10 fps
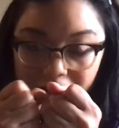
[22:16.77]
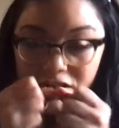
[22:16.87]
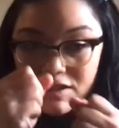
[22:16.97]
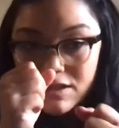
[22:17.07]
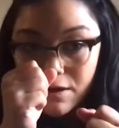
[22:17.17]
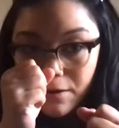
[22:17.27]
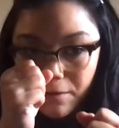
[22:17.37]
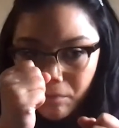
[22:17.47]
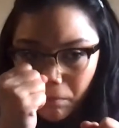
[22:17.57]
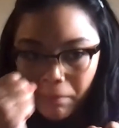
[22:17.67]
So
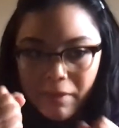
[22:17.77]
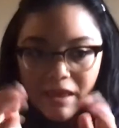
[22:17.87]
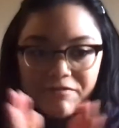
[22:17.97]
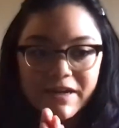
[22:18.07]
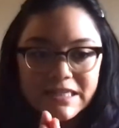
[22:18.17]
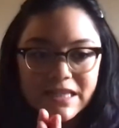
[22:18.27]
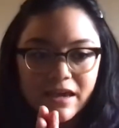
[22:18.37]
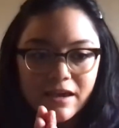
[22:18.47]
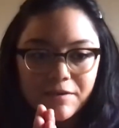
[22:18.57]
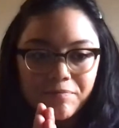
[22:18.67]
if I
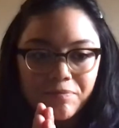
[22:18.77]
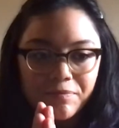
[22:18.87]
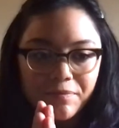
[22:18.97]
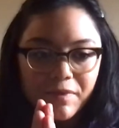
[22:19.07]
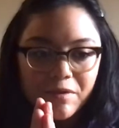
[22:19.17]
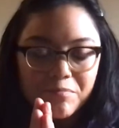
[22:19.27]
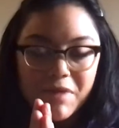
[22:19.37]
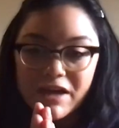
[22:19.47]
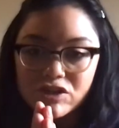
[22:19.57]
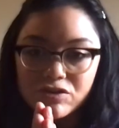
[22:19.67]
say
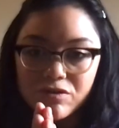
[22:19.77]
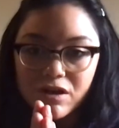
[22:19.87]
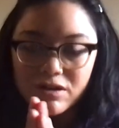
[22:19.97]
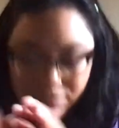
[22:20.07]
magic rock,